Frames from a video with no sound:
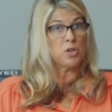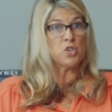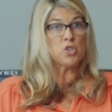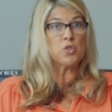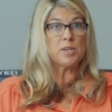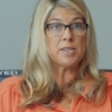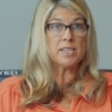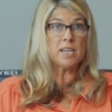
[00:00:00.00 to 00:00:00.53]

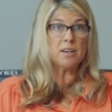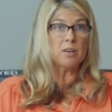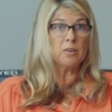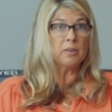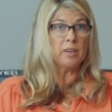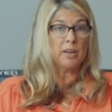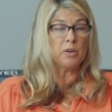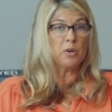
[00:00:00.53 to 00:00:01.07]
industry
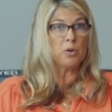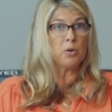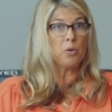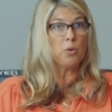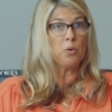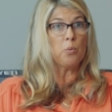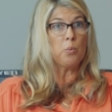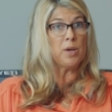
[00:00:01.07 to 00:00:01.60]
sign-on letter,
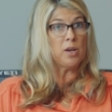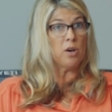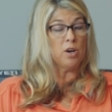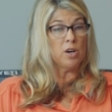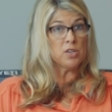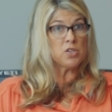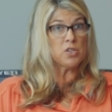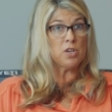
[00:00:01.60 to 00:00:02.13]
we
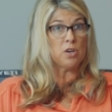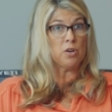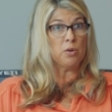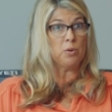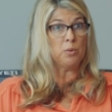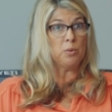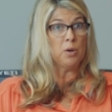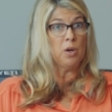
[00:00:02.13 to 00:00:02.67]

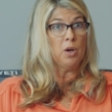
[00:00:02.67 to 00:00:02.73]
also